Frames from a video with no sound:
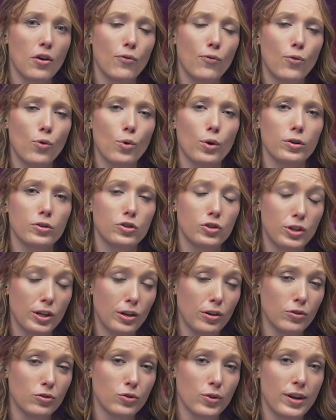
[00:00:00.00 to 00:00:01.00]
for
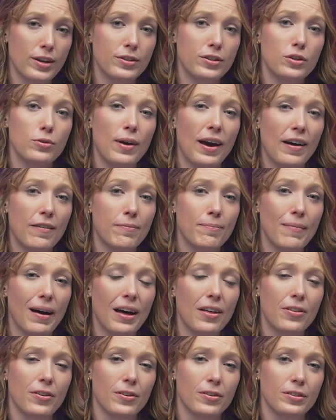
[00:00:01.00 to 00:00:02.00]
children to have
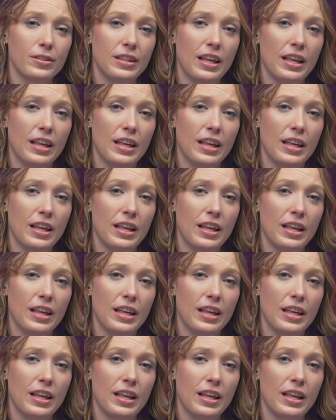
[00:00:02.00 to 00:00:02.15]
mothers